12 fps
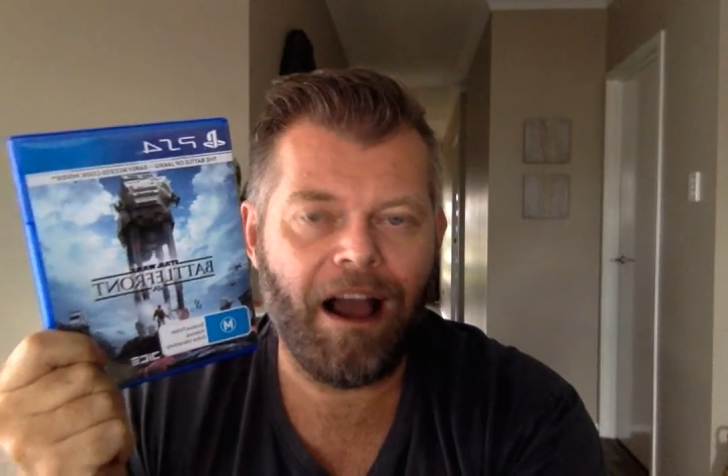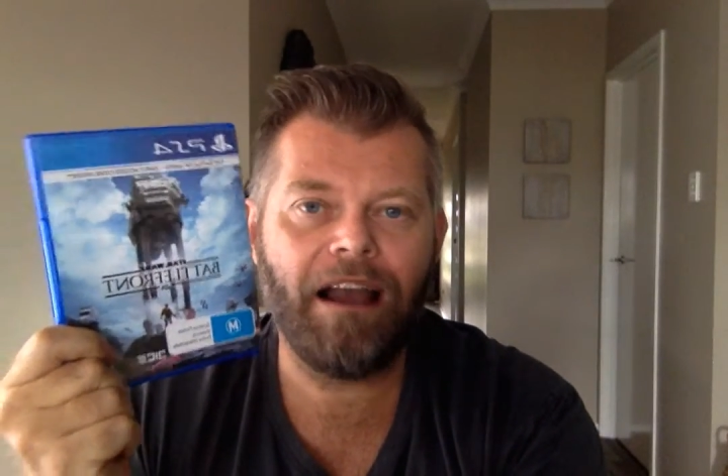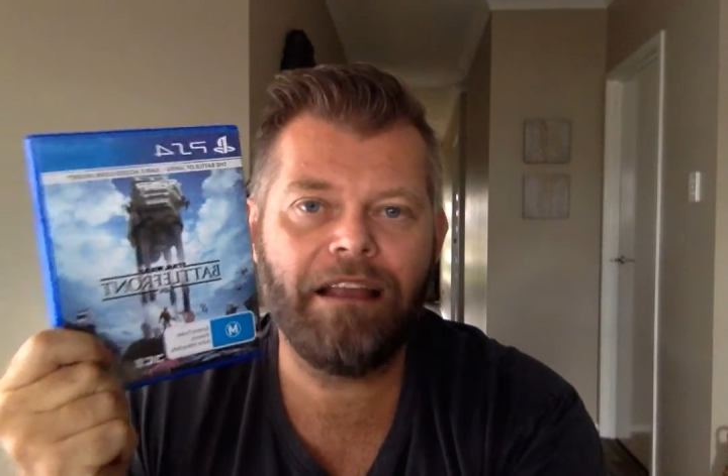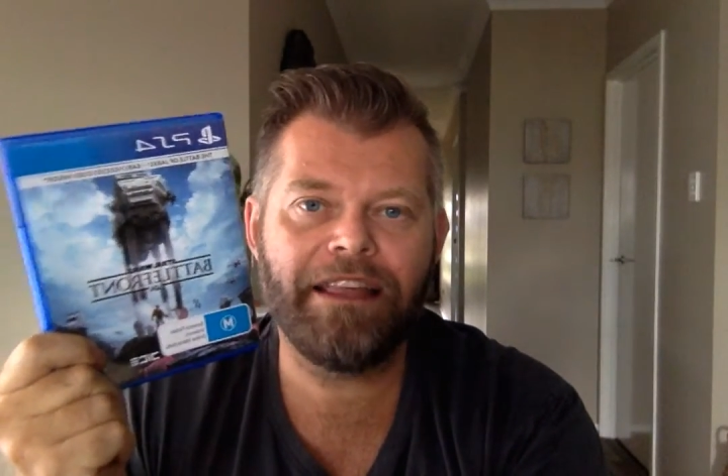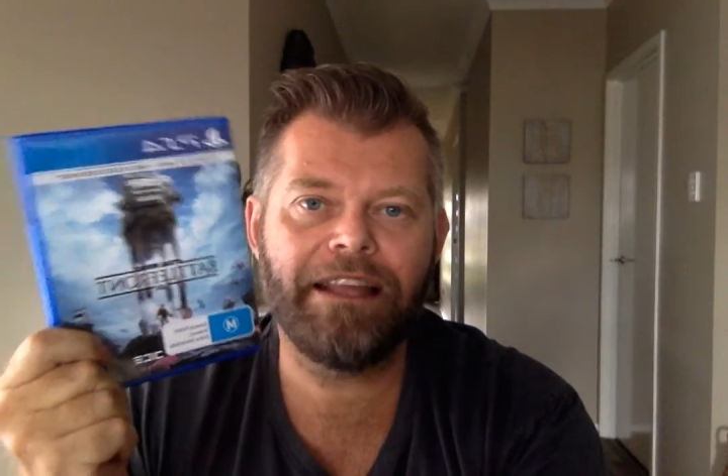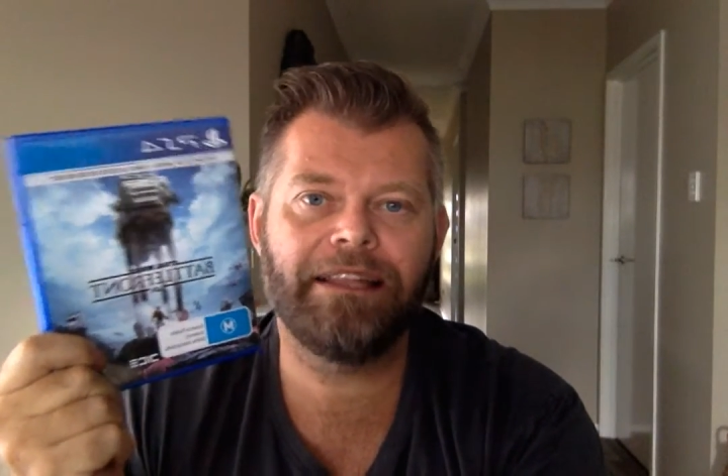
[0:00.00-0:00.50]

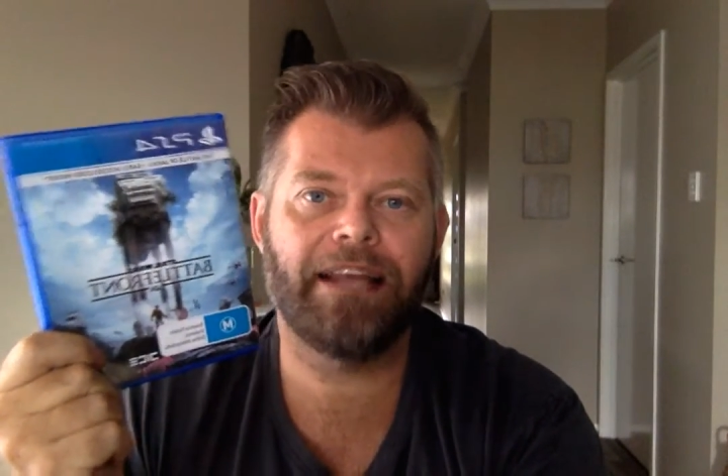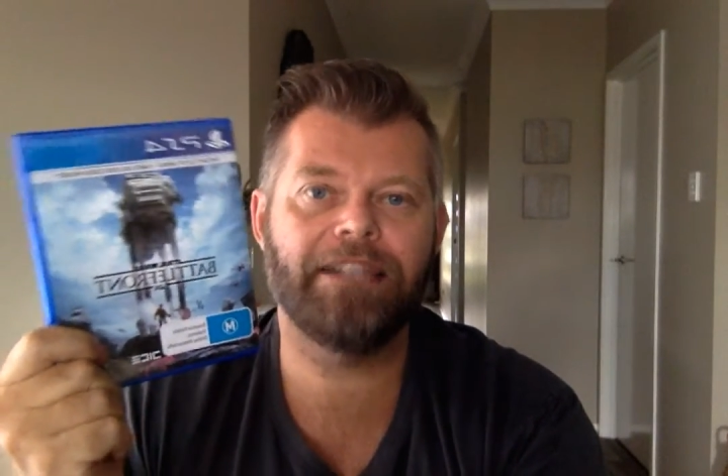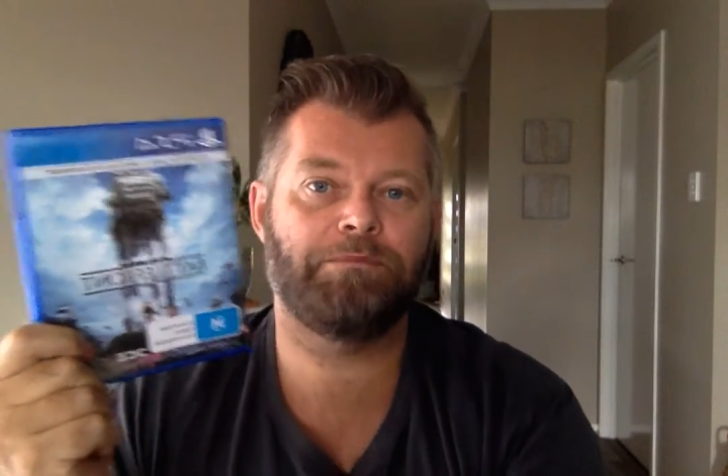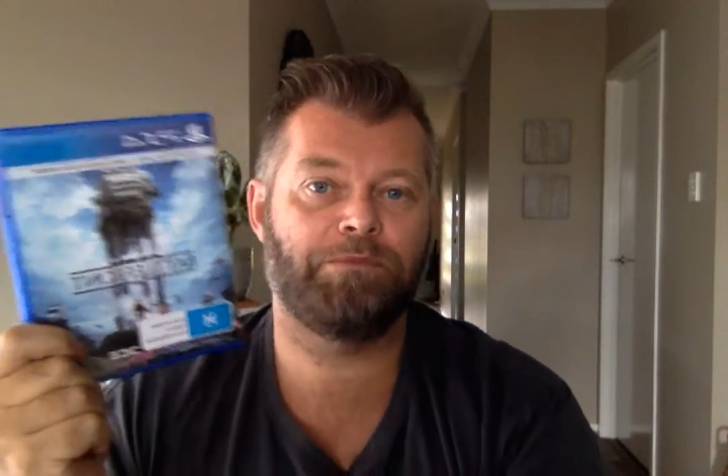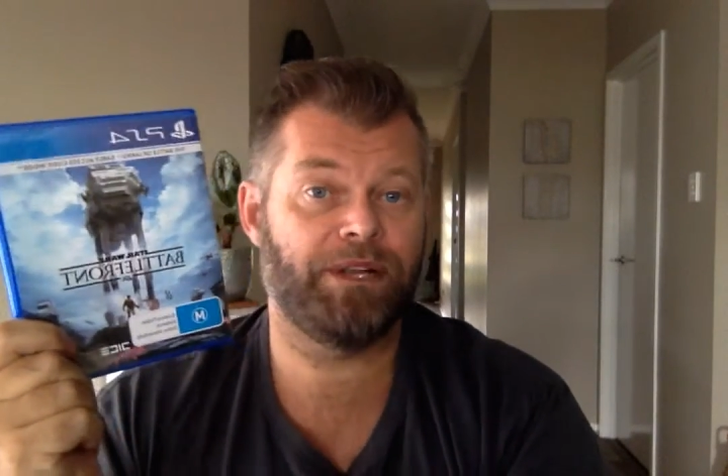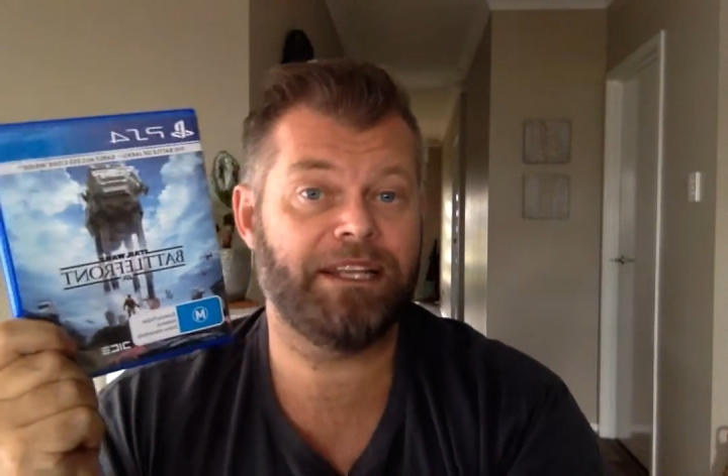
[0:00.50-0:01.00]
I think
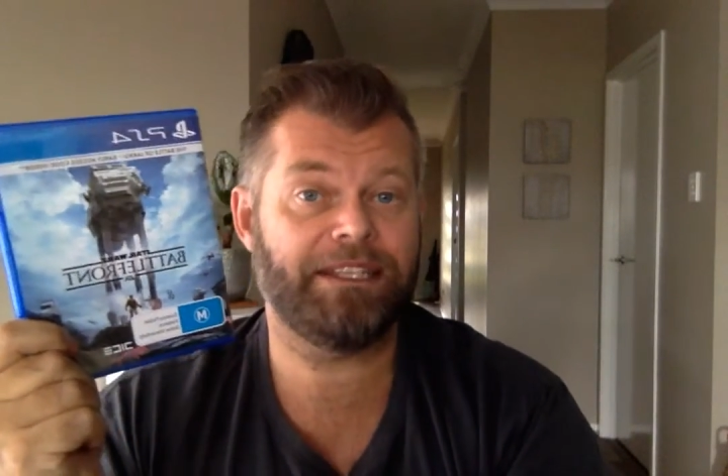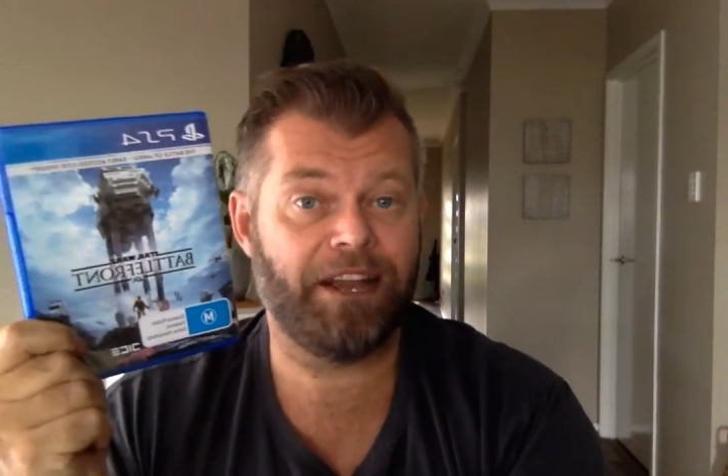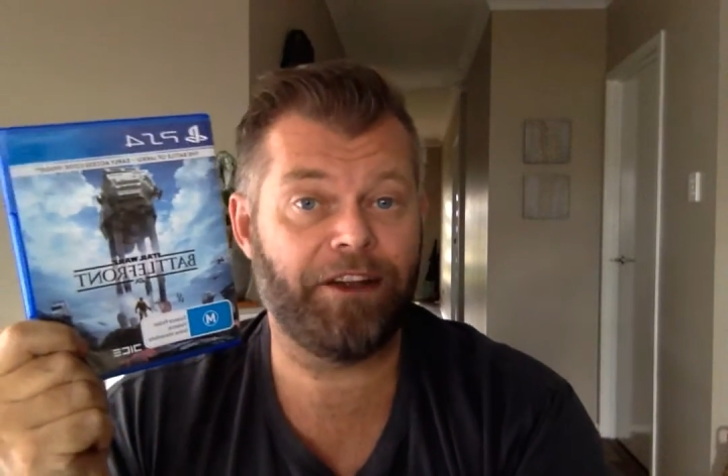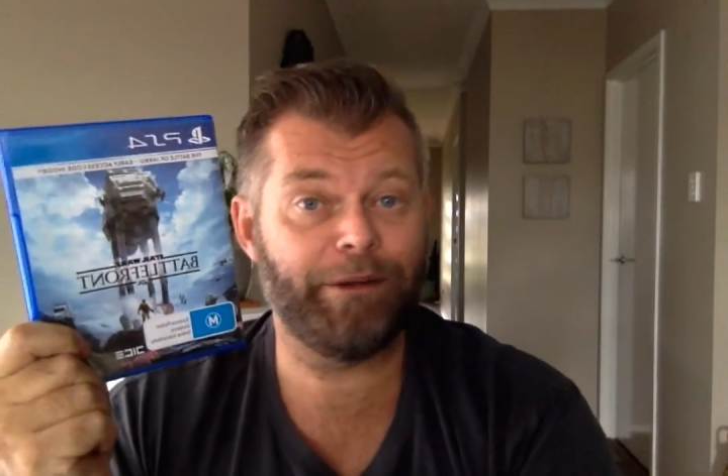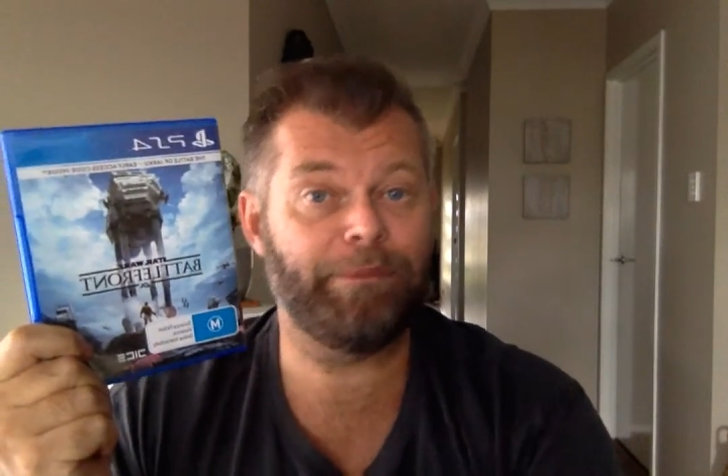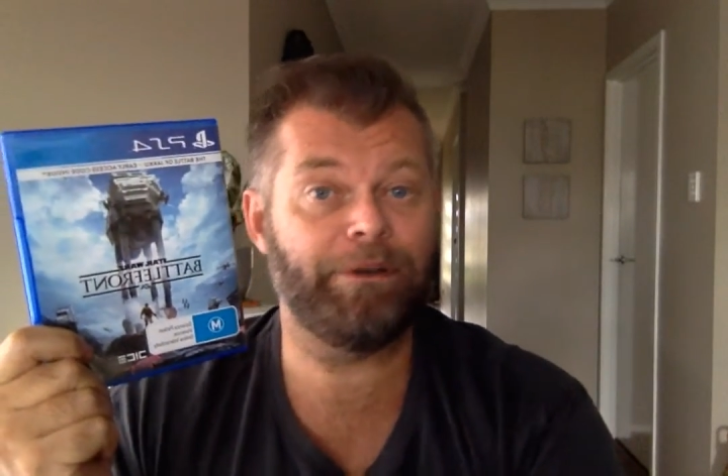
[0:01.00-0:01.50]
that's pretty
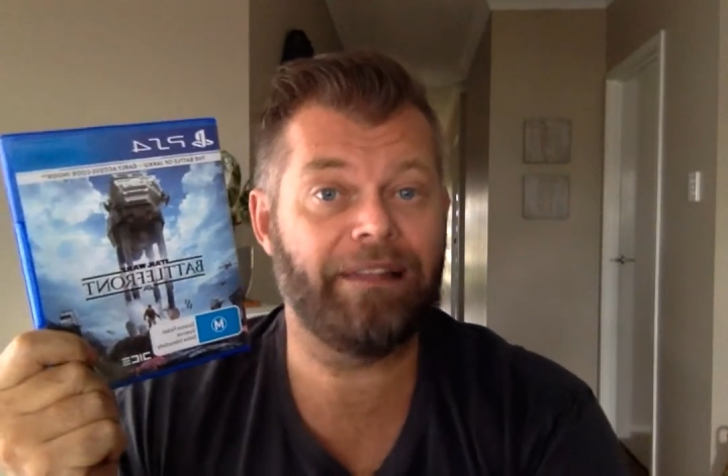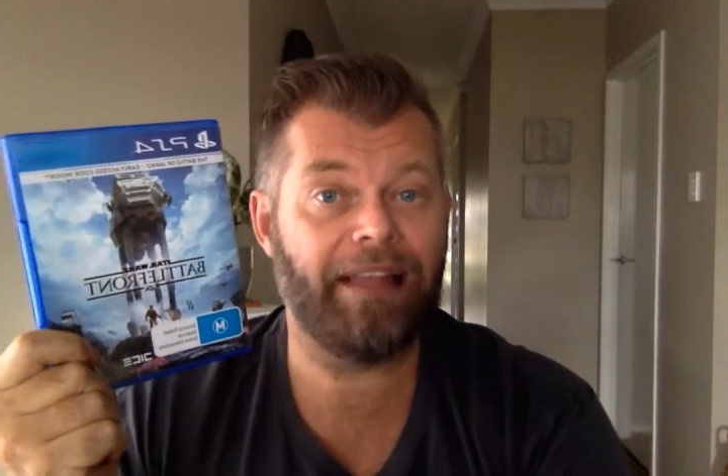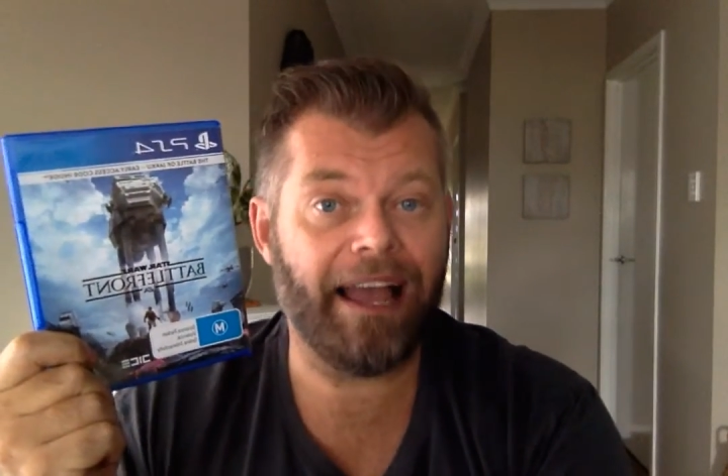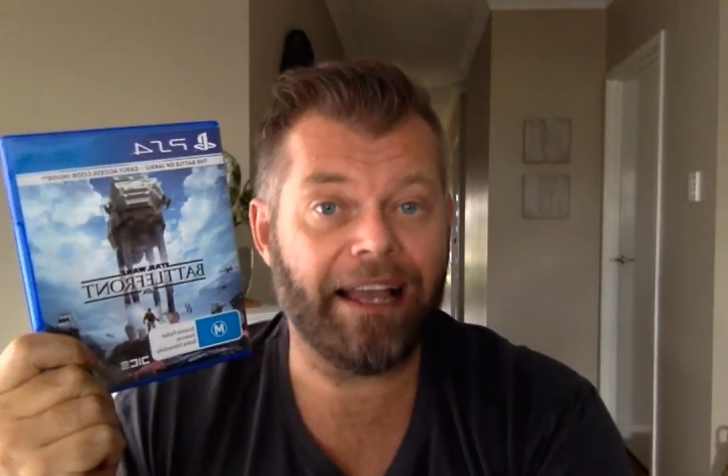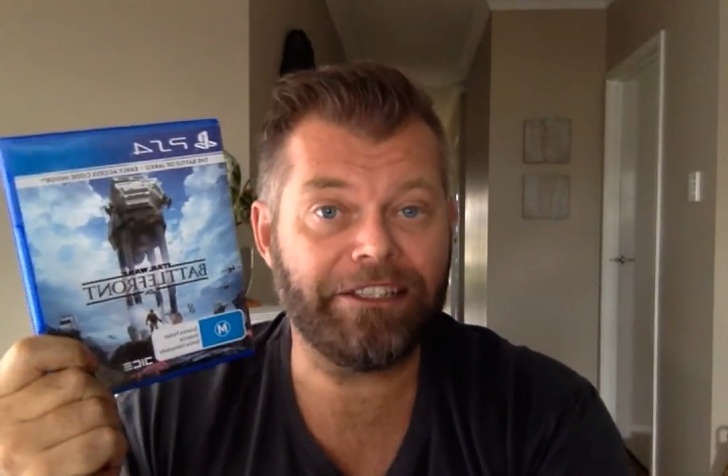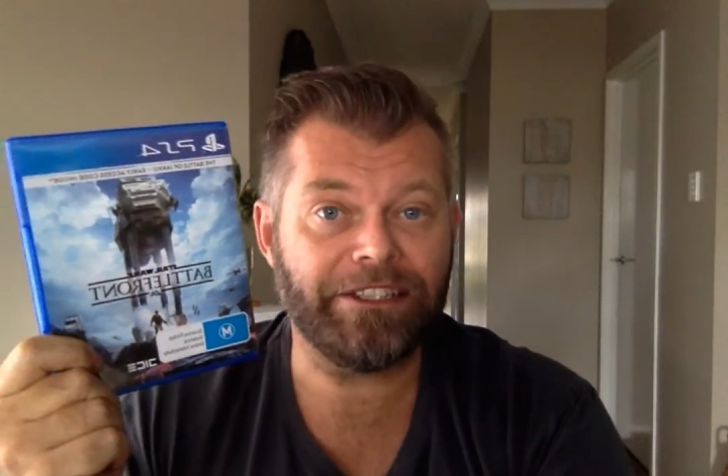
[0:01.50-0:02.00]
terrible,
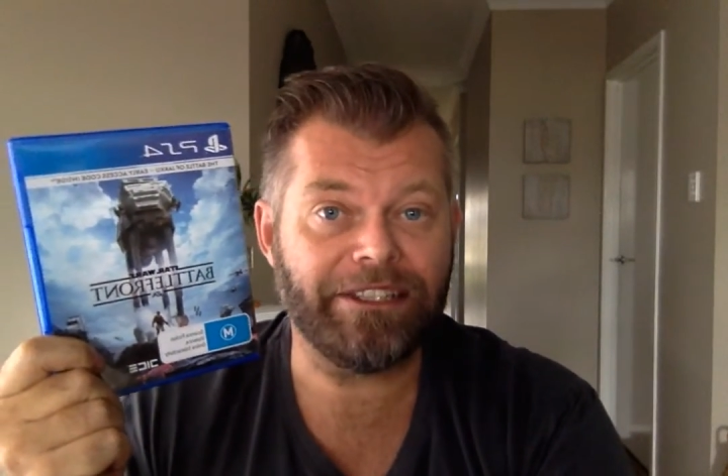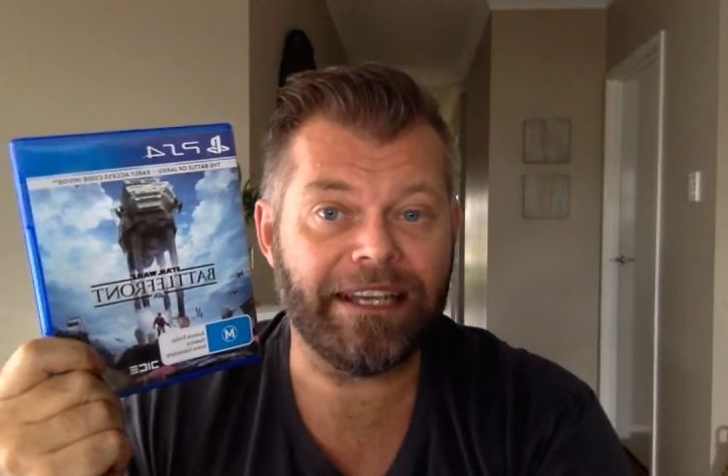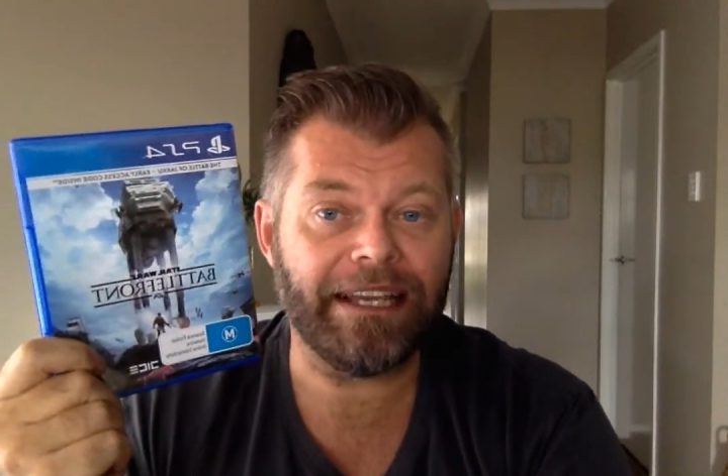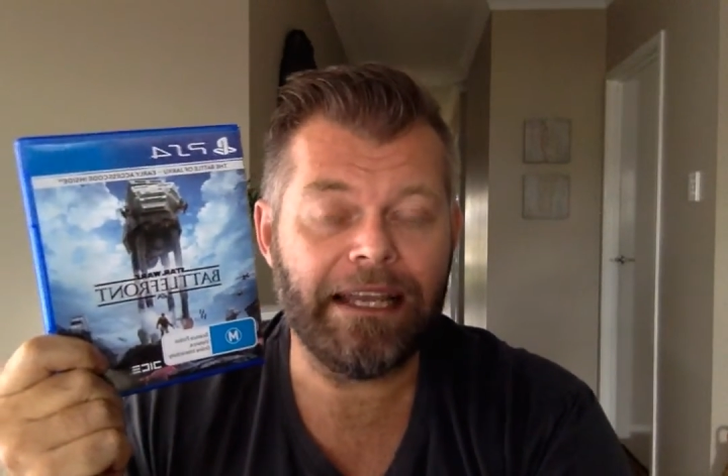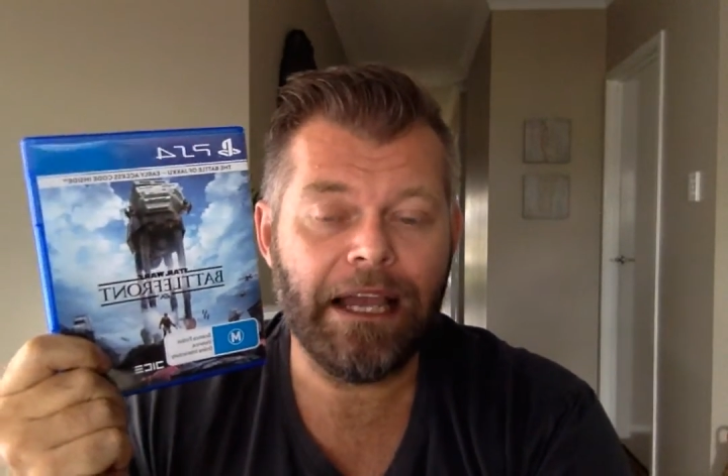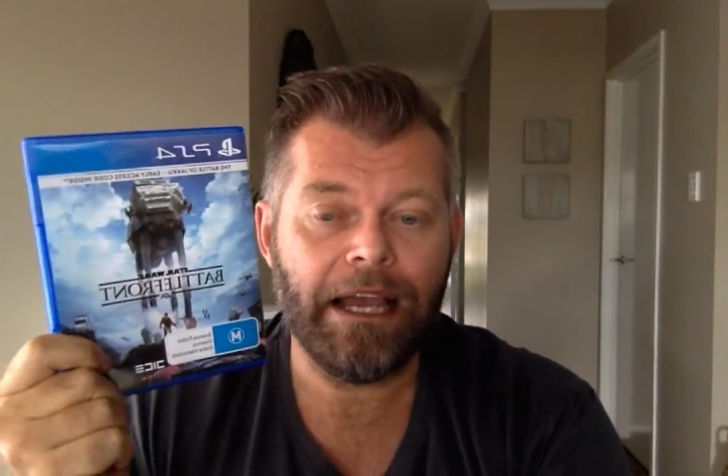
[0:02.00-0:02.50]

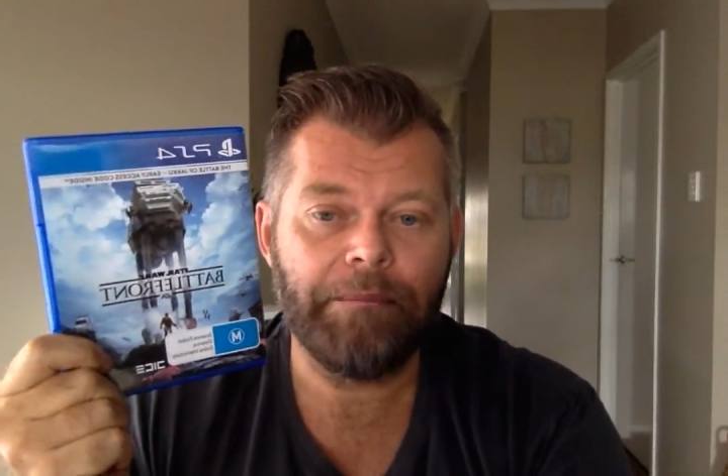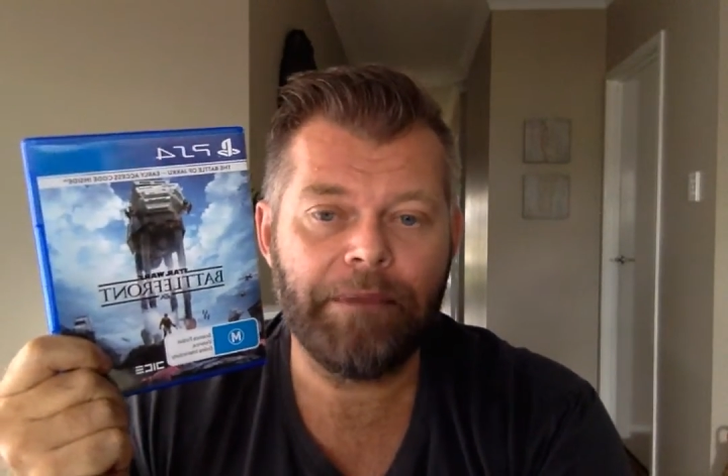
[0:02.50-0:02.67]
actually,